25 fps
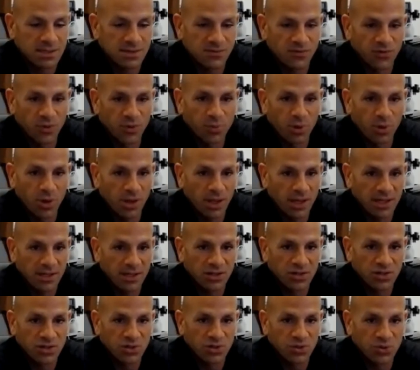football
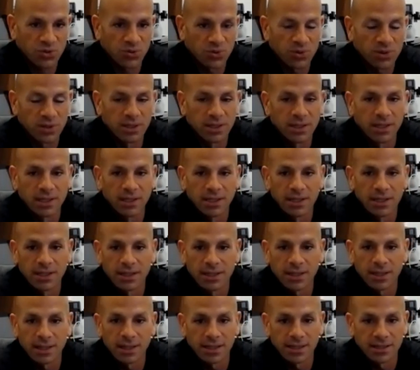IQ,
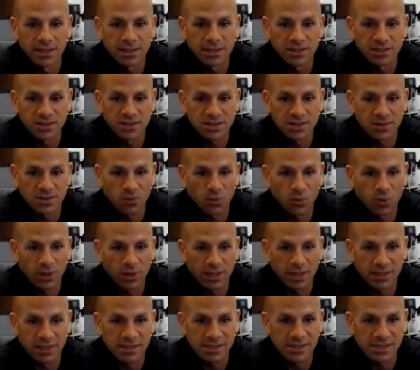his what
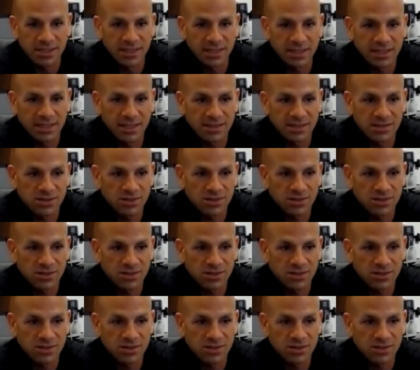he sees,